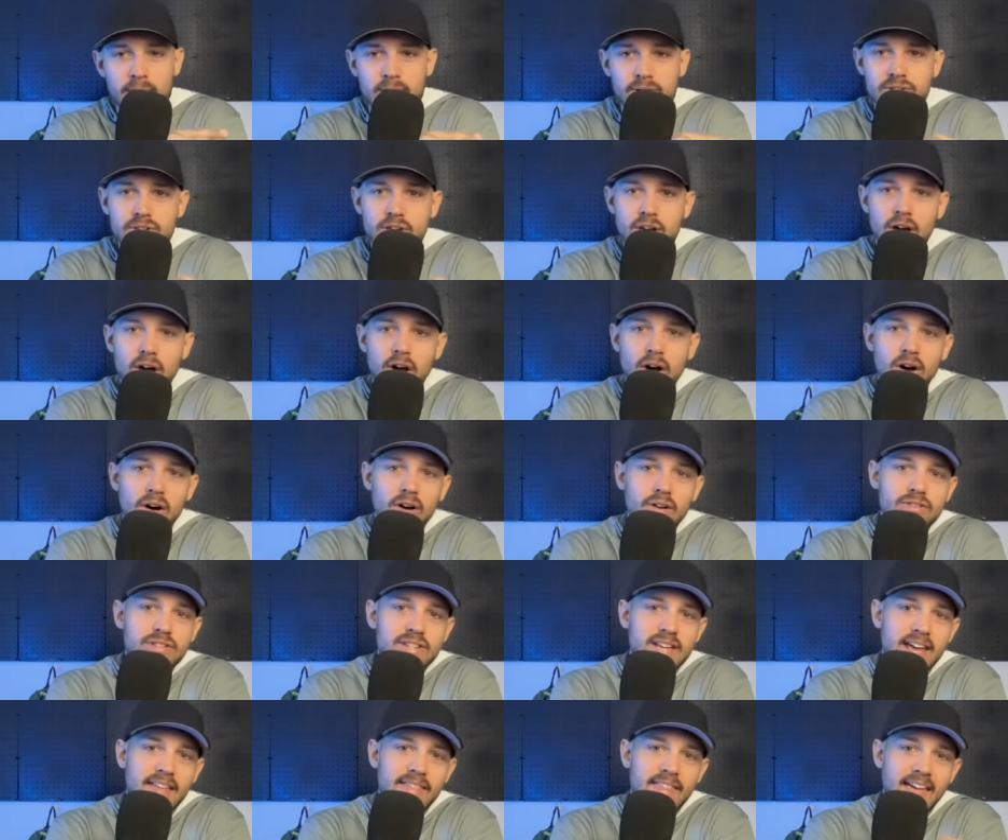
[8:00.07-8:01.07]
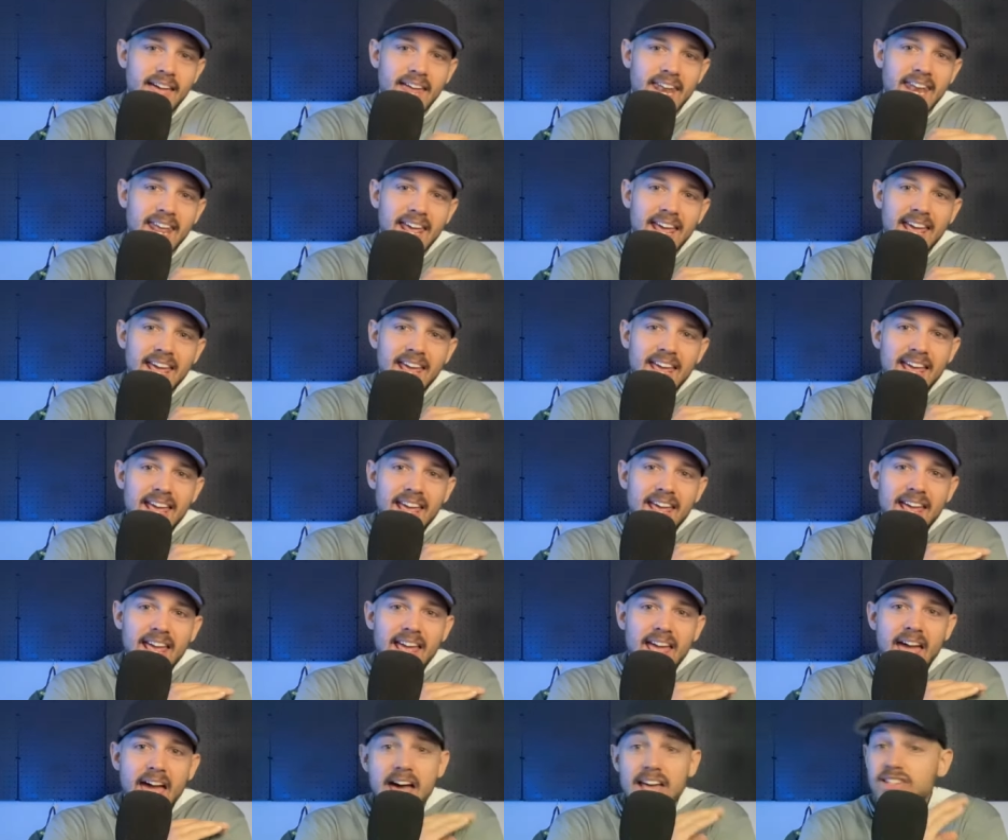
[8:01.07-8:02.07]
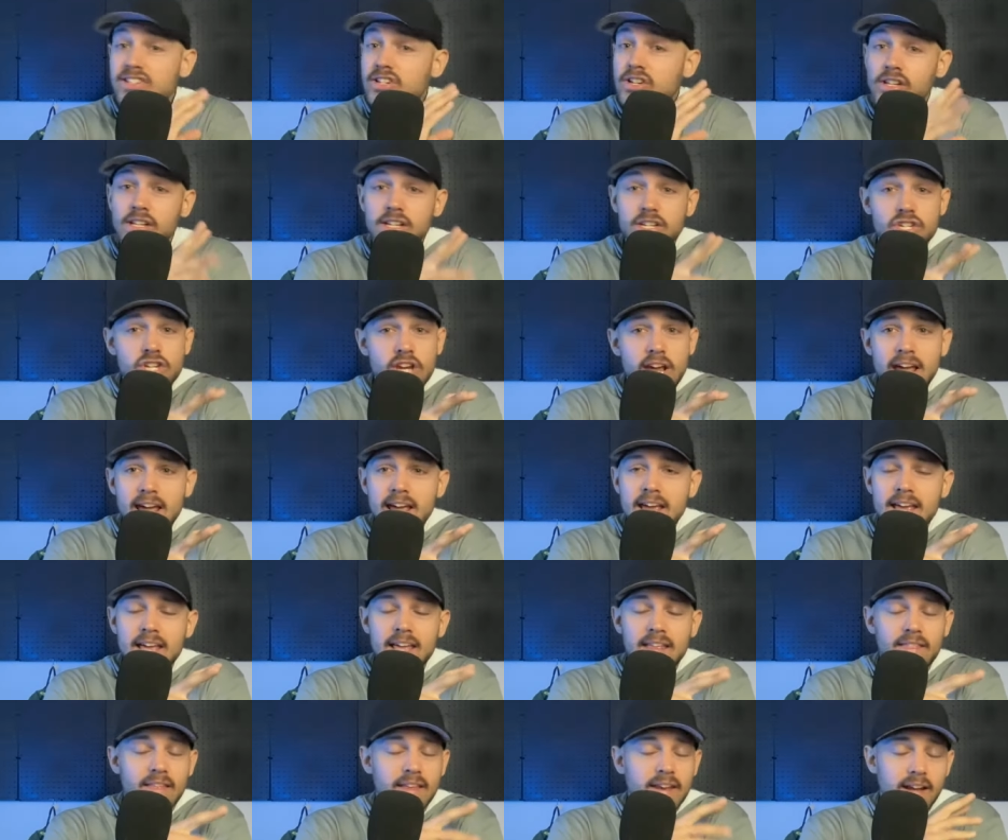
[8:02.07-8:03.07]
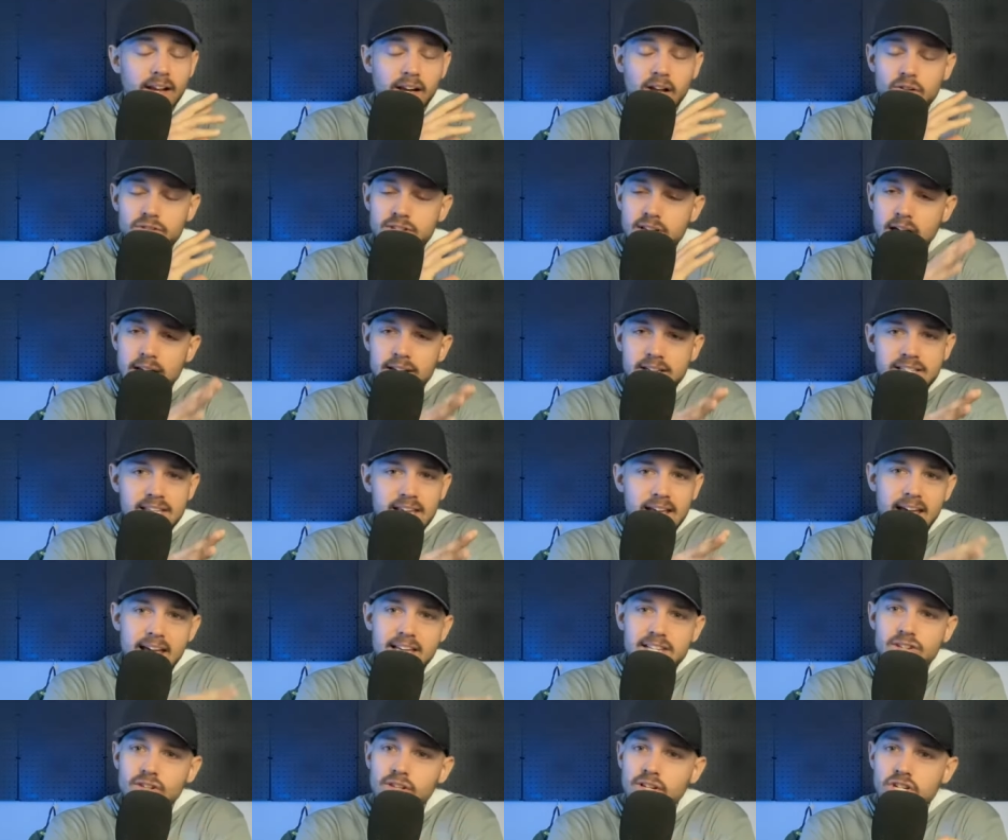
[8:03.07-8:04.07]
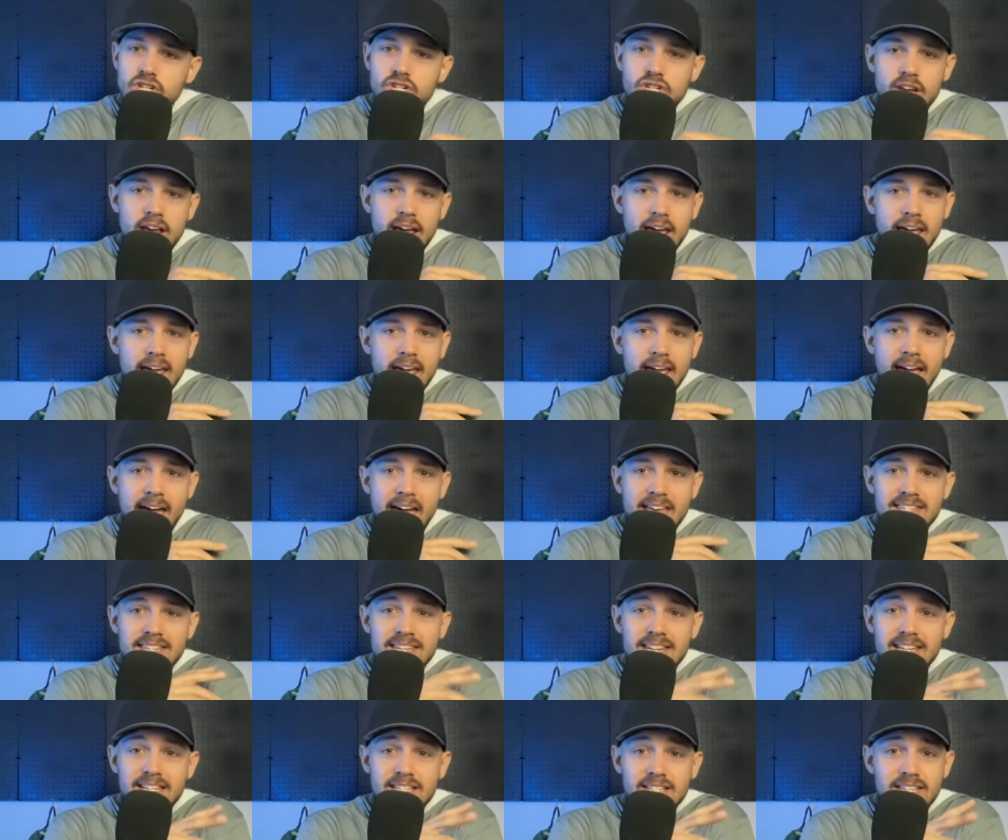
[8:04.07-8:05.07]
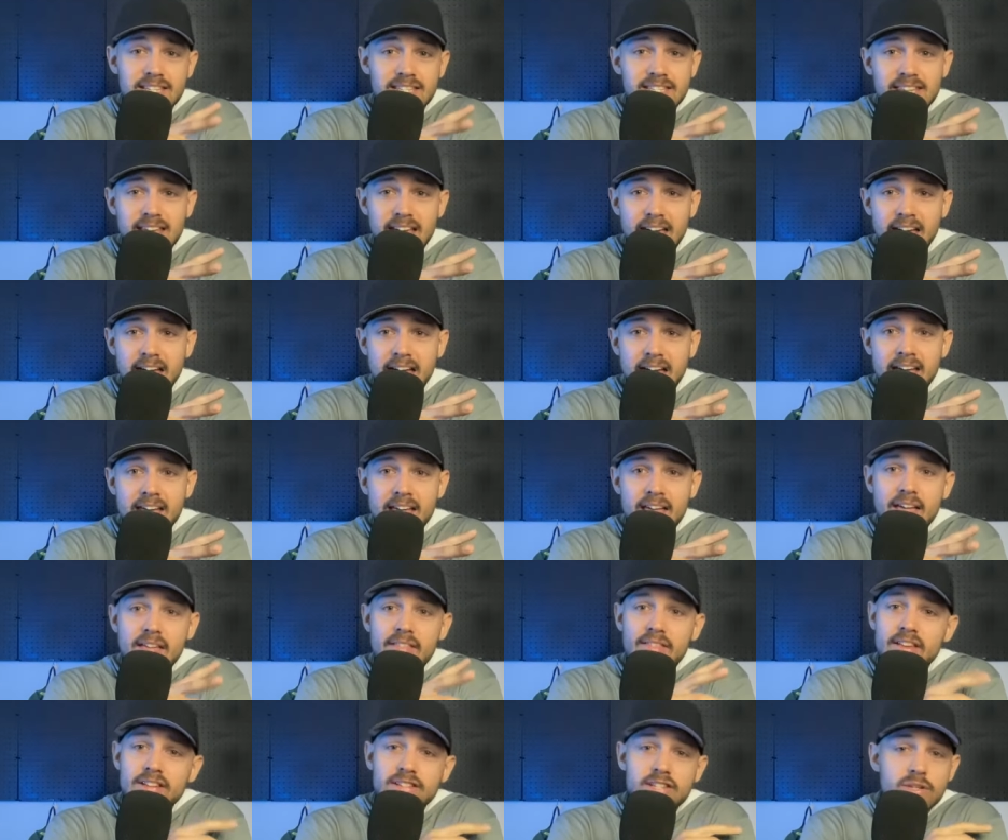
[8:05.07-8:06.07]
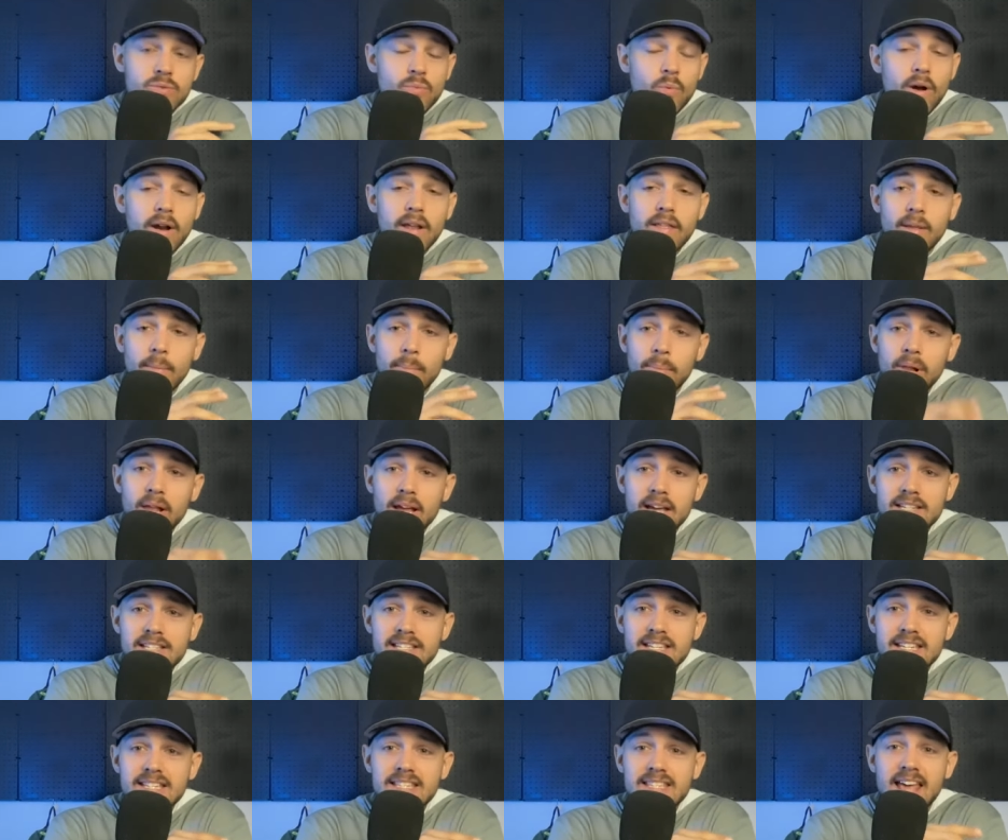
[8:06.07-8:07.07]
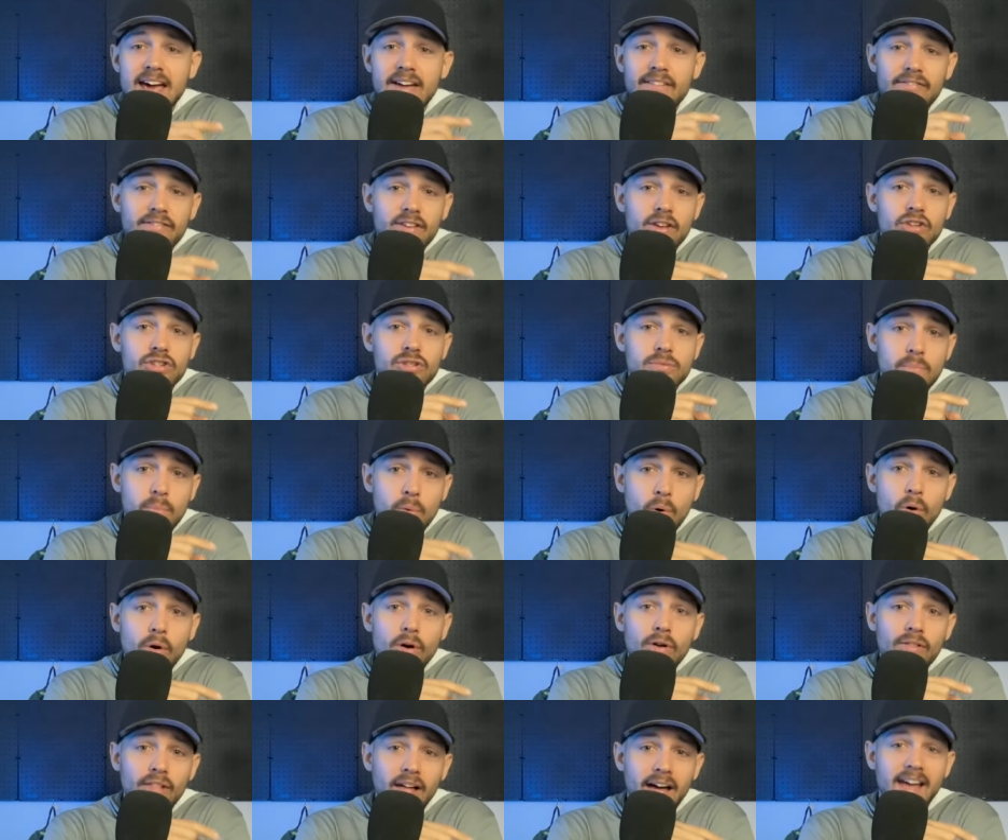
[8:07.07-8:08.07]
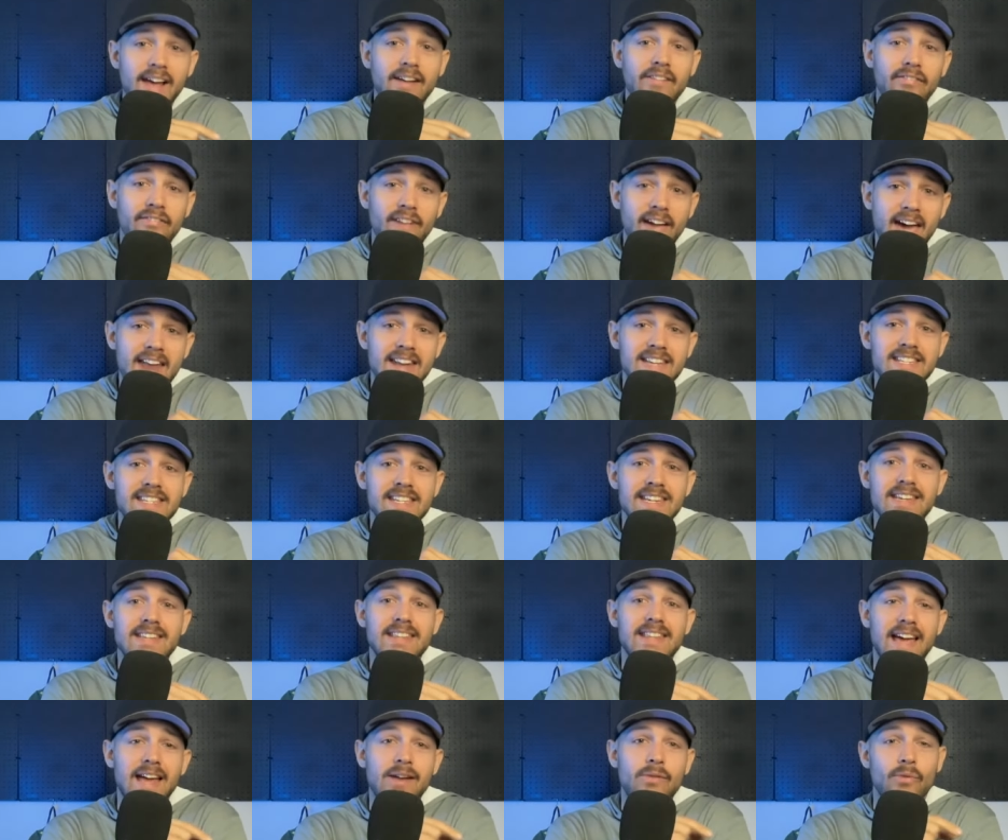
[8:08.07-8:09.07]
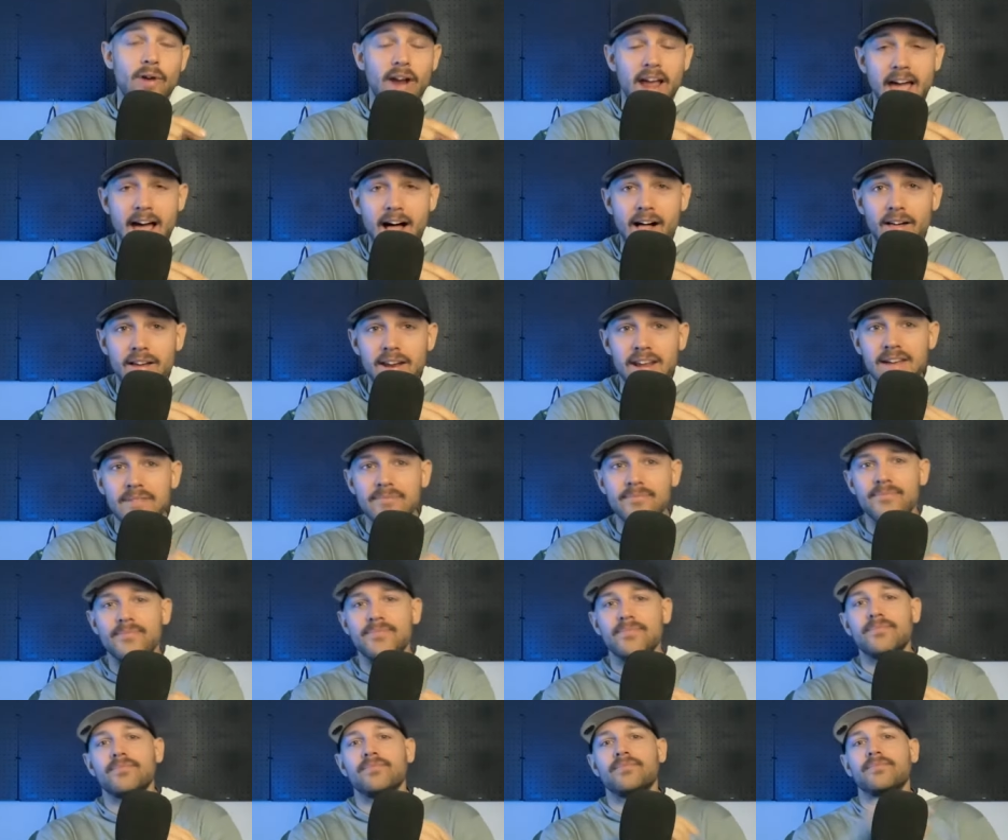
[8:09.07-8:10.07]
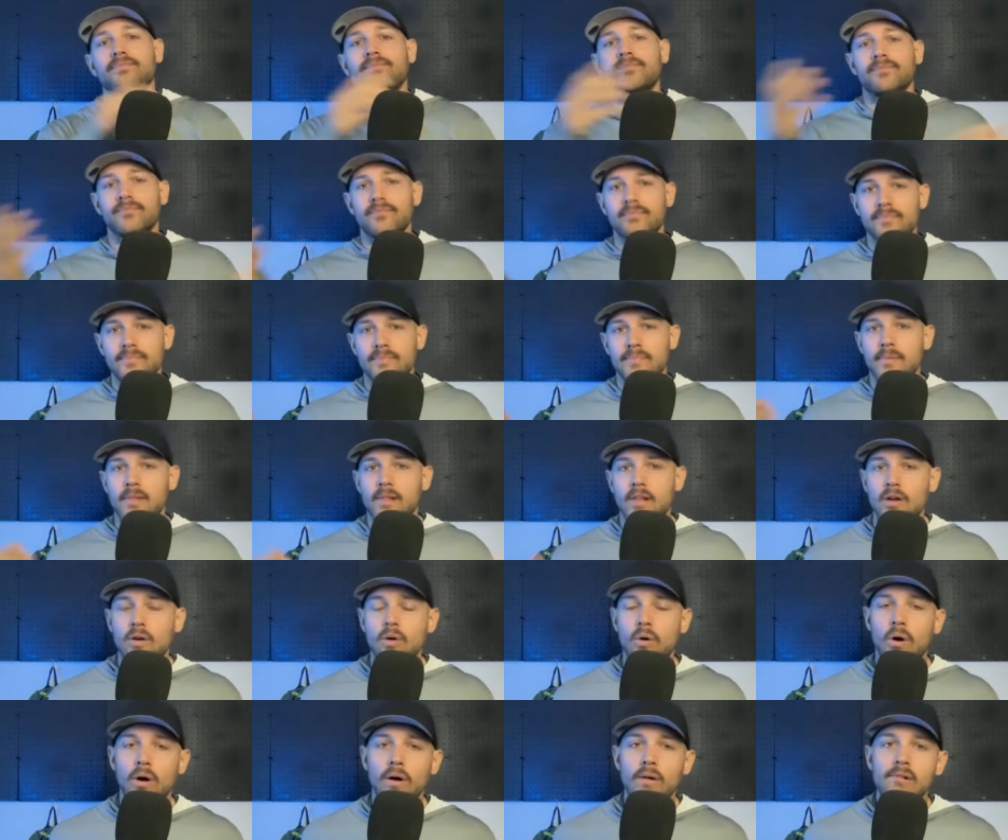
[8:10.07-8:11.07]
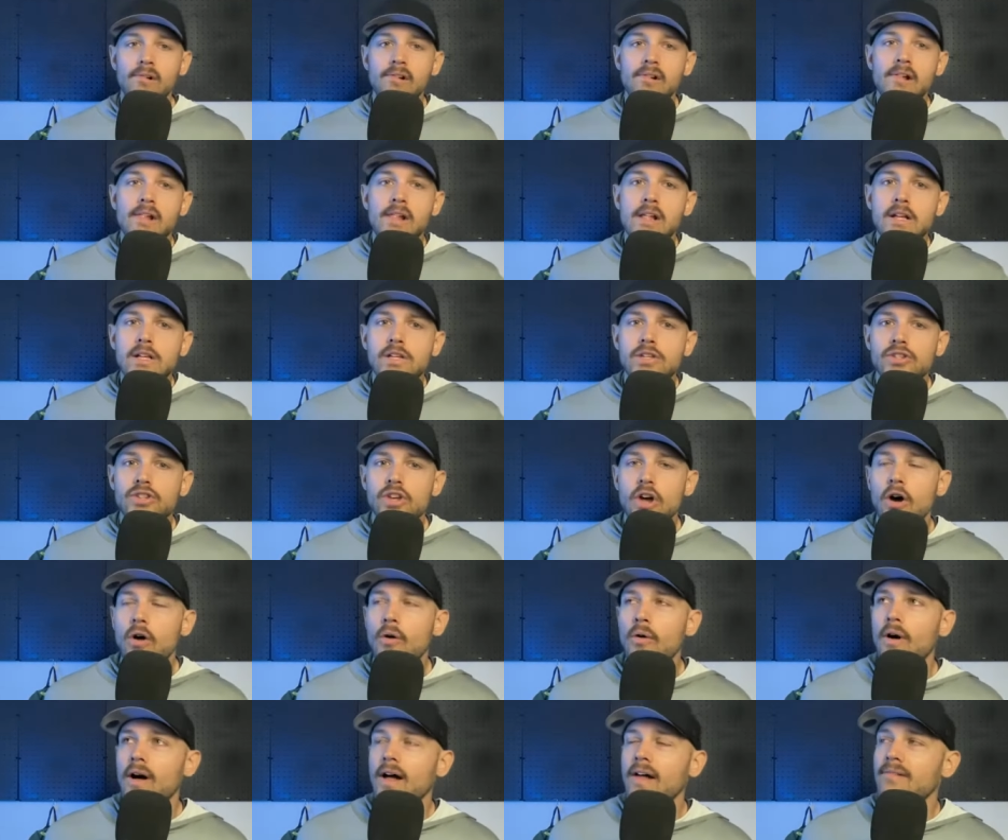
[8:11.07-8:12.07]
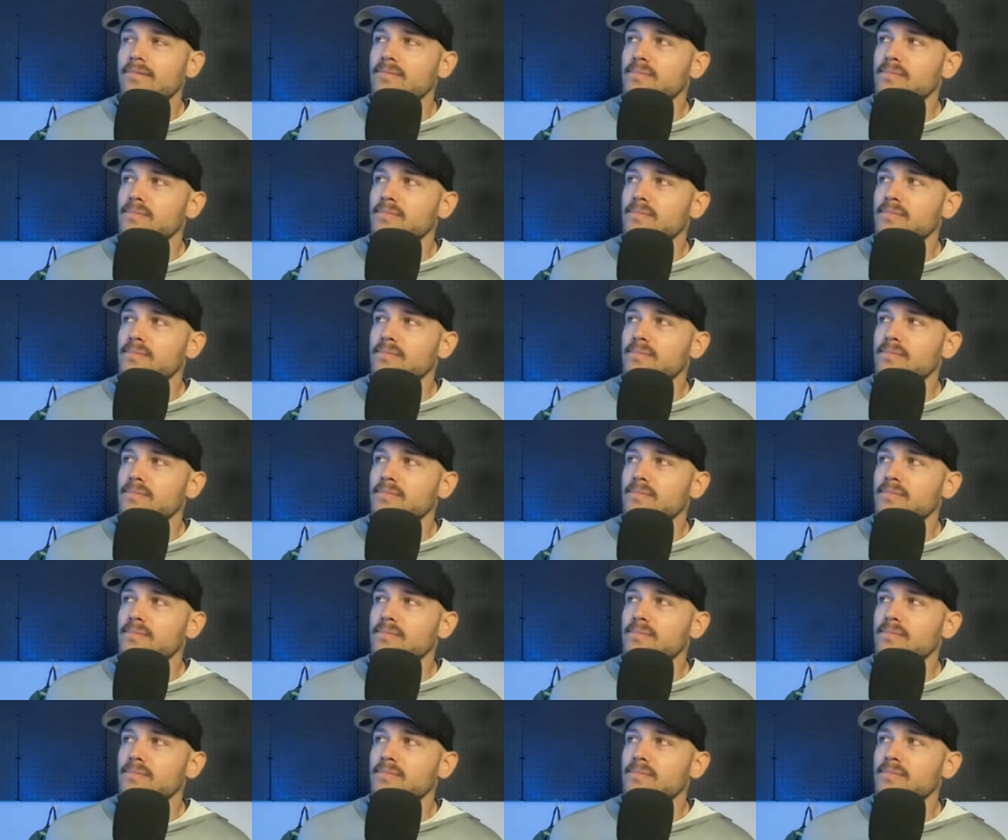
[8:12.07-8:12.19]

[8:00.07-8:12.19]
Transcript: the post goes, and then as cliche, and then it goes on to say, as cliche as it is to say, this is one of the places that feels more like fantasy than reality. Cool. So